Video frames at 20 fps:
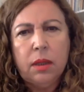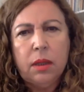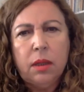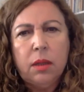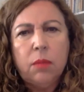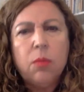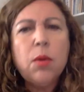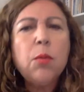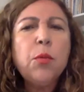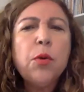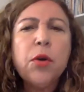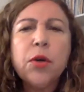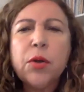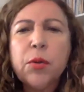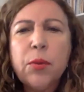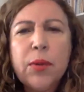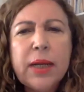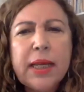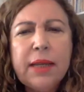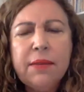when we're
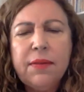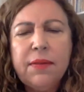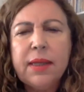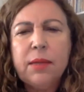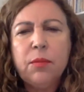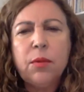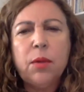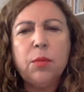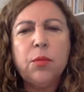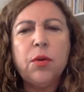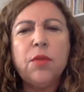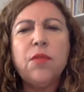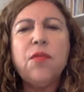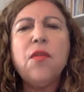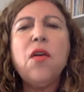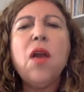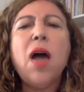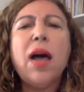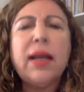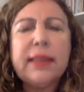grieving, when we've
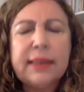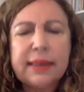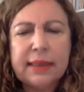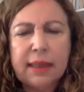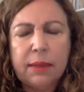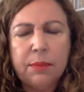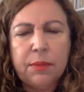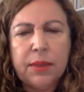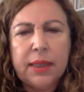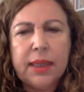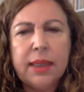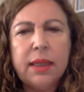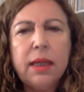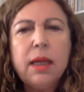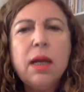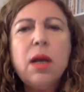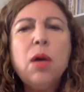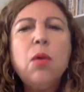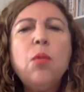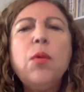lost something,
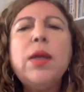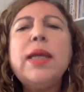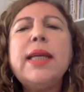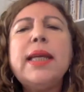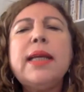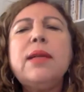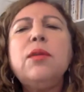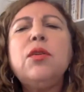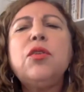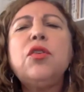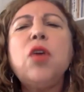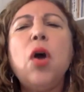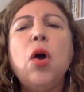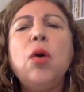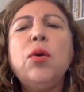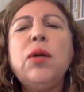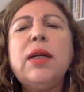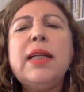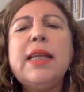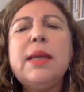we can
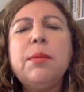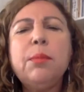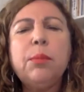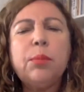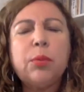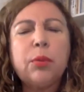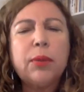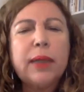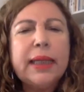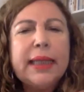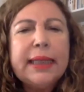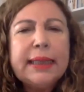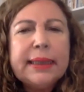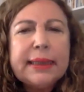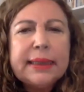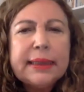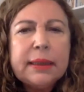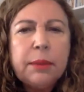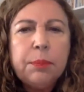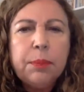totally
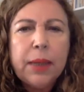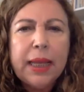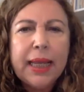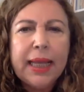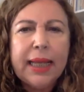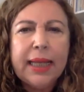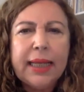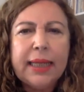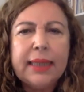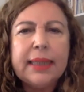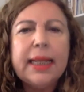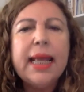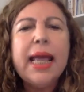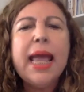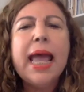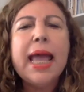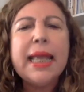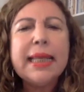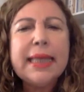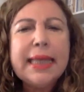embrace the pain
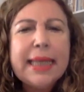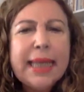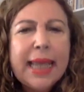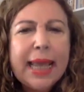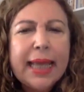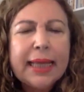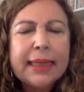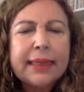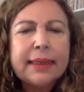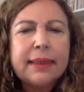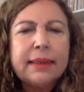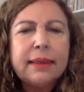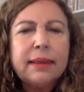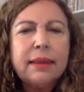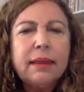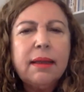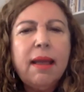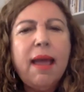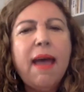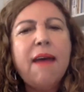and yet
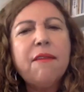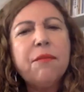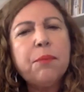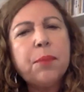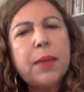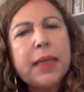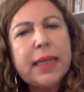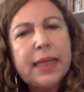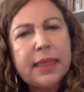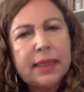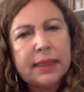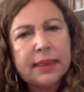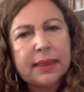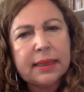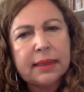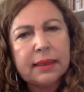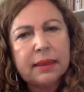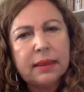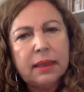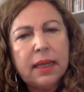have
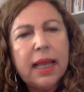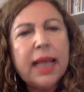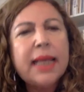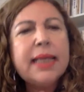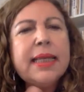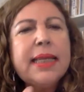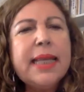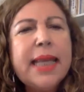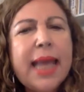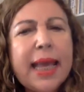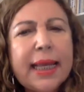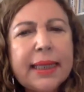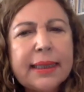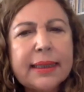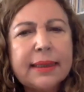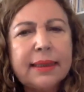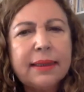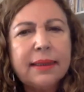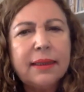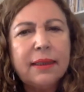peace, and yet
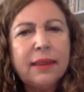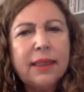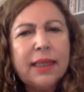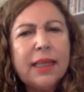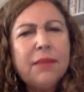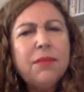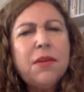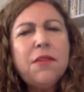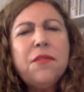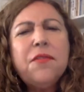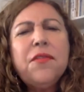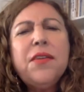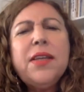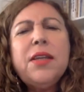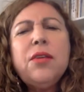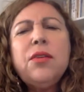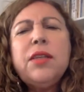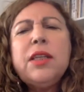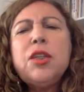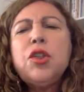even feel
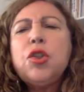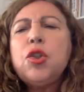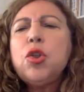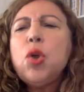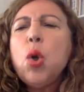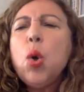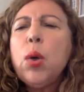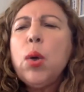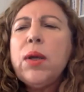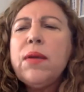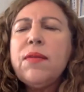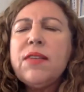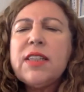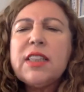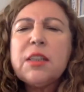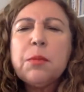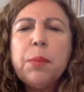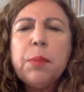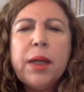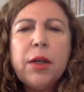the joy of
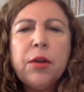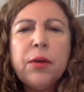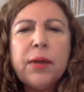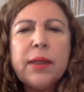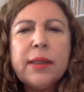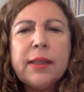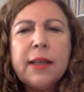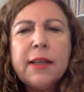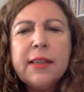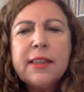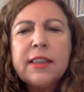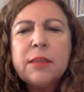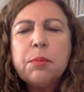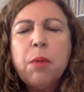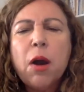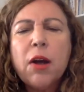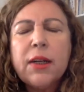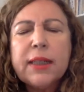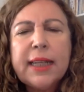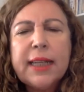spirit
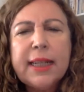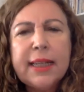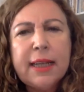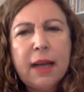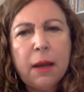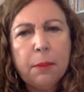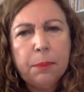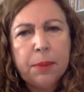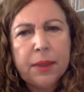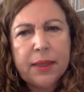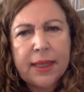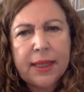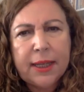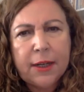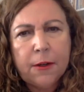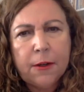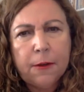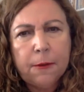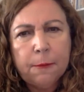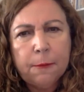sparkling up in
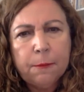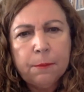there.